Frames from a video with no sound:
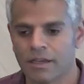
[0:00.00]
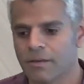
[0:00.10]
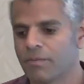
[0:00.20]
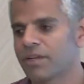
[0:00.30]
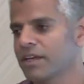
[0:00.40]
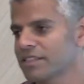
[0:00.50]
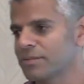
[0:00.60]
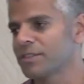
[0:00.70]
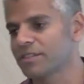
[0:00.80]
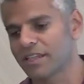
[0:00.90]
But
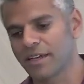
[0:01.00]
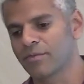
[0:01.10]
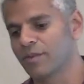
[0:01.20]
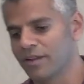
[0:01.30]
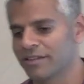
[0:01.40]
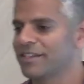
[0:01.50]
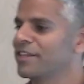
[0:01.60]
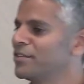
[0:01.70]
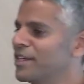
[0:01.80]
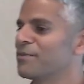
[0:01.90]
customers are like, well, can
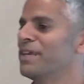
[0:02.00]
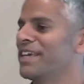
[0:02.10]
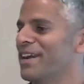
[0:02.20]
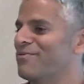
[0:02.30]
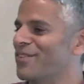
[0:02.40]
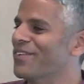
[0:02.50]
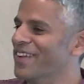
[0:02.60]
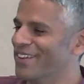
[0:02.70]
you take a PCAP for me